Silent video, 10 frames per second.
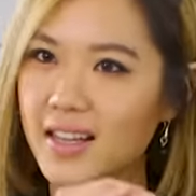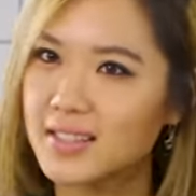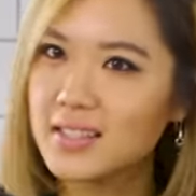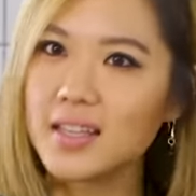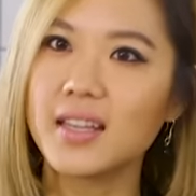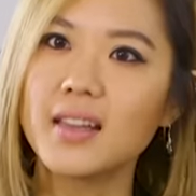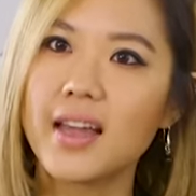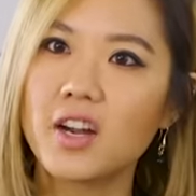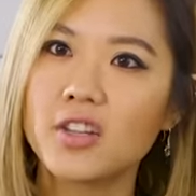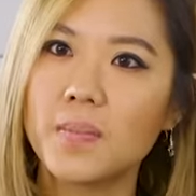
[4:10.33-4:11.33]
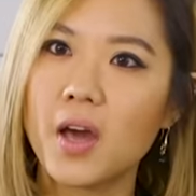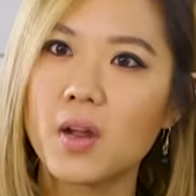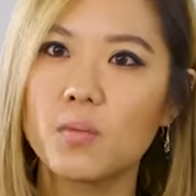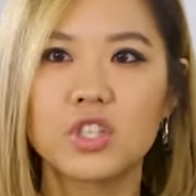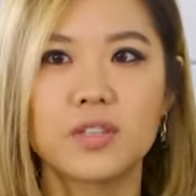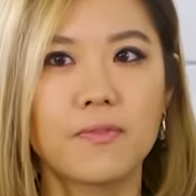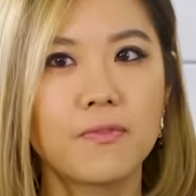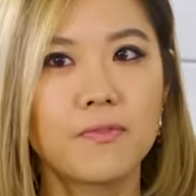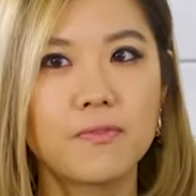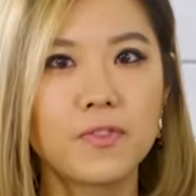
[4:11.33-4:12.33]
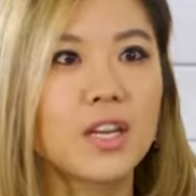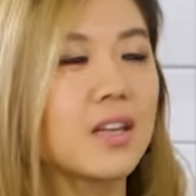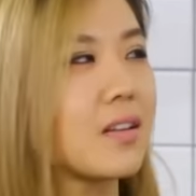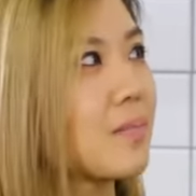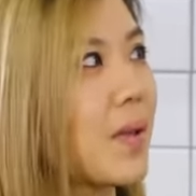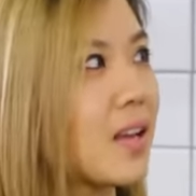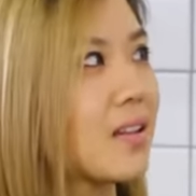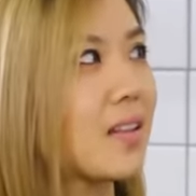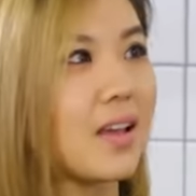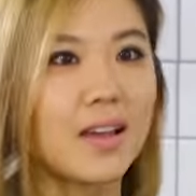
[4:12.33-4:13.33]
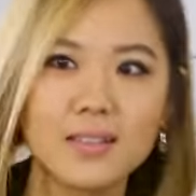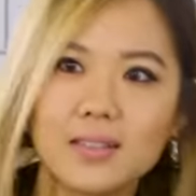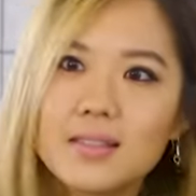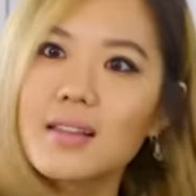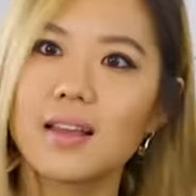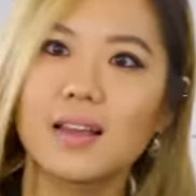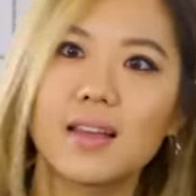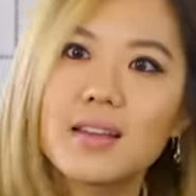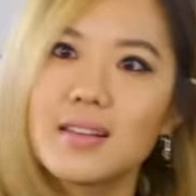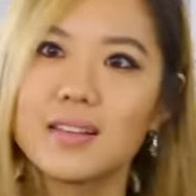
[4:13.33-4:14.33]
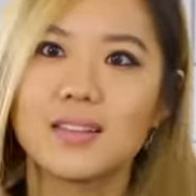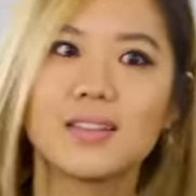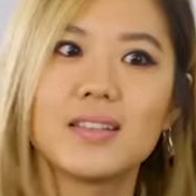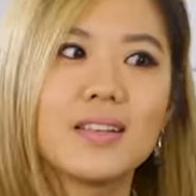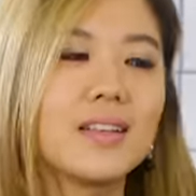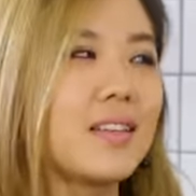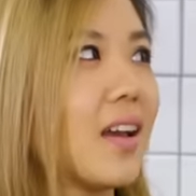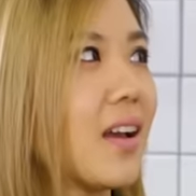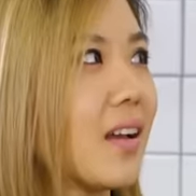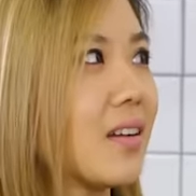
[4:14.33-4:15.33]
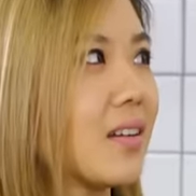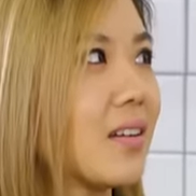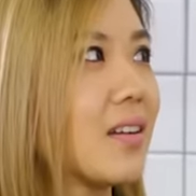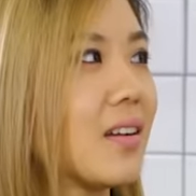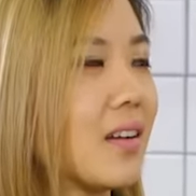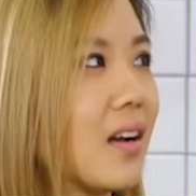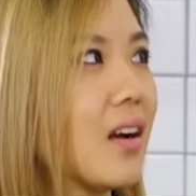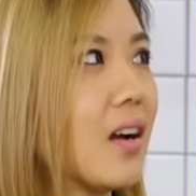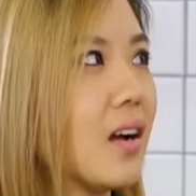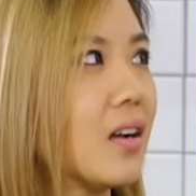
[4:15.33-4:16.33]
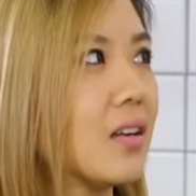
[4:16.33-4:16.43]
it has the sticky layer on the bottom, which is a freaking pain in the ass to like. throw it in the sink, you yeah. let it soak for a minute. Uh -huh.